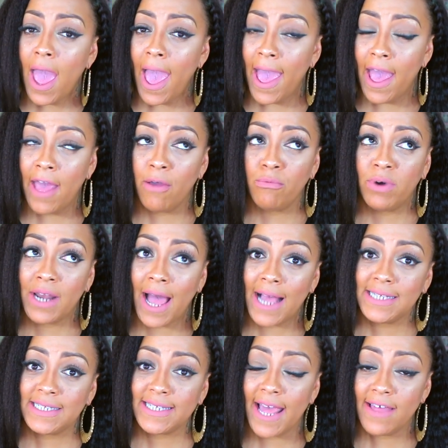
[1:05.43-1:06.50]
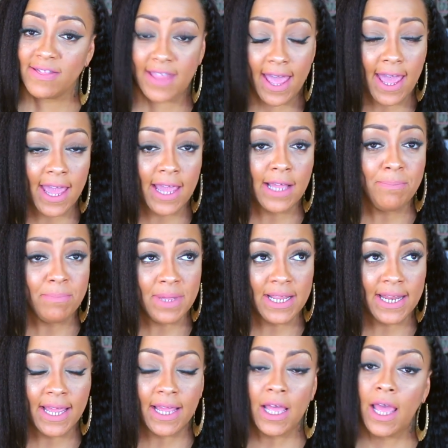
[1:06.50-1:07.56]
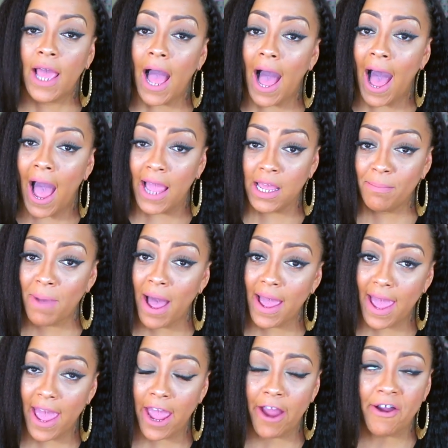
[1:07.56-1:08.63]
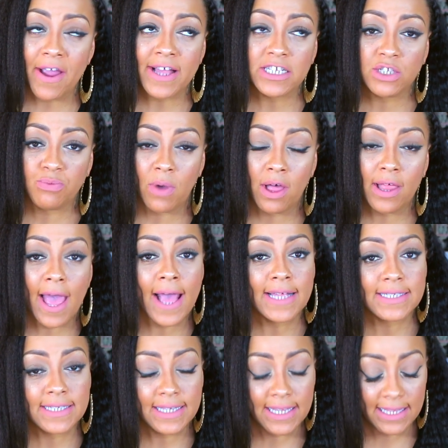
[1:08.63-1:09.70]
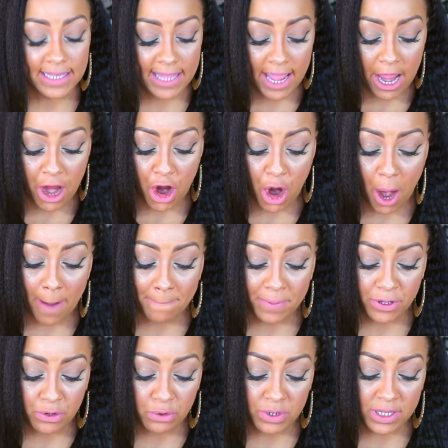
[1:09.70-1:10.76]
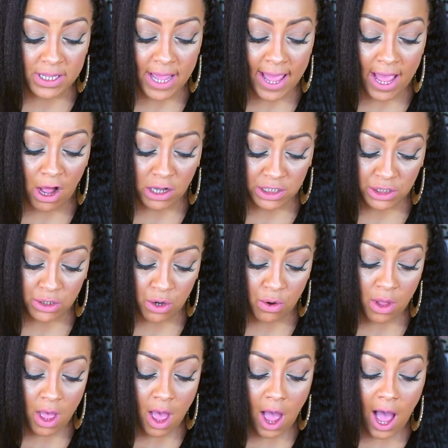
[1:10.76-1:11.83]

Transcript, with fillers: And when I say they, meaning I am my hair as well as Lili Hair Beauty also.